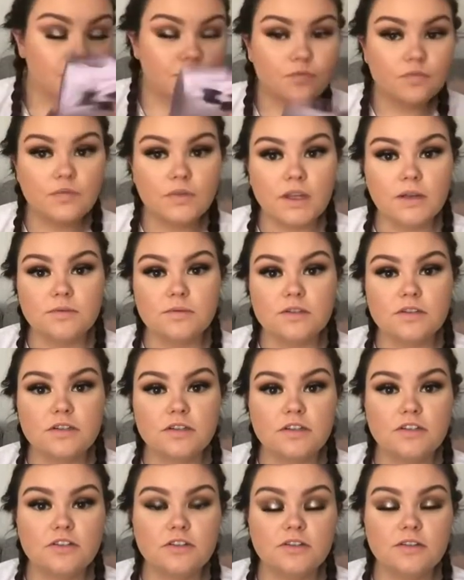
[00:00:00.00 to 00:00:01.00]
And I'm just
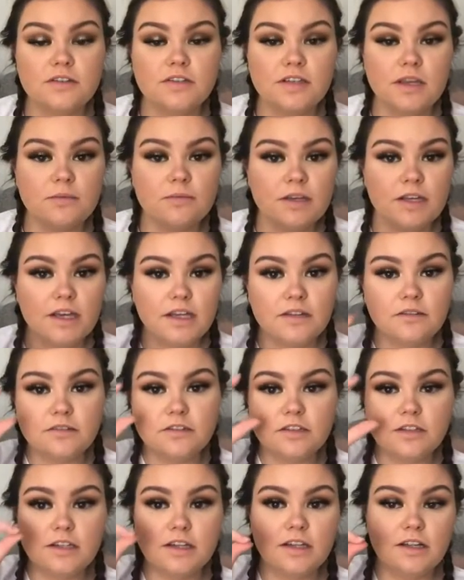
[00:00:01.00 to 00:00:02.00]
going to do the same again. I'm
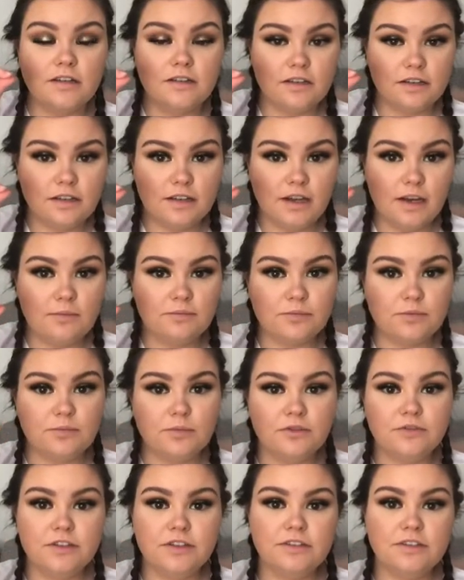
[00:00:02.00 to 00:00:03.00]
going to clamp
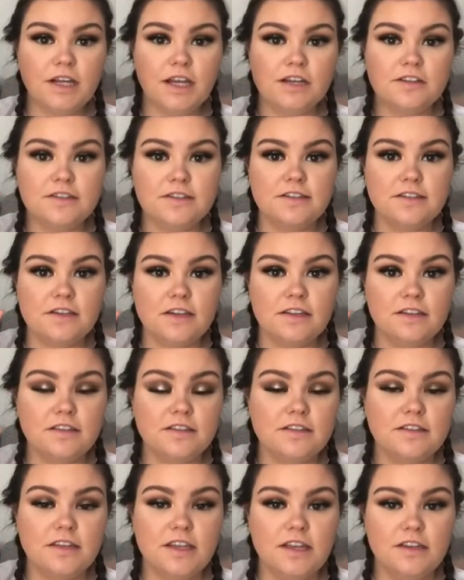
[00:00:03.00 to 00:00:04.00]
my real lashes and
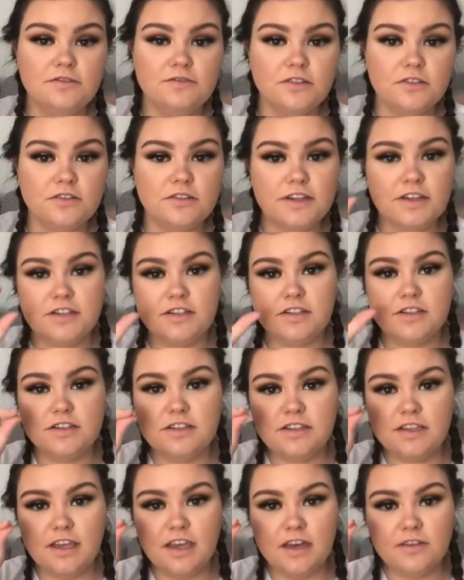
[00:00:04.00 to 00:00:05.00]
the false lashes
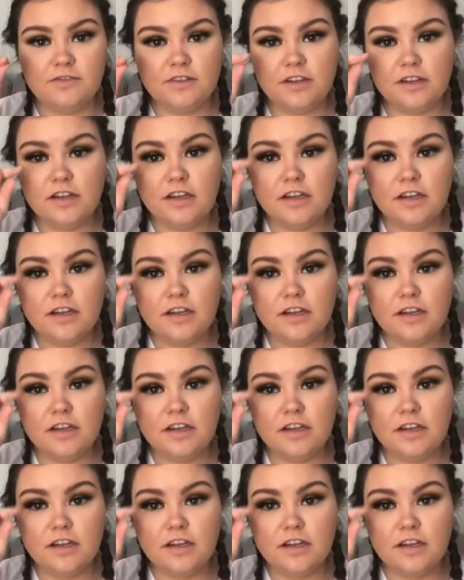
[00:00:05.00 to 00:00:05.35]
together,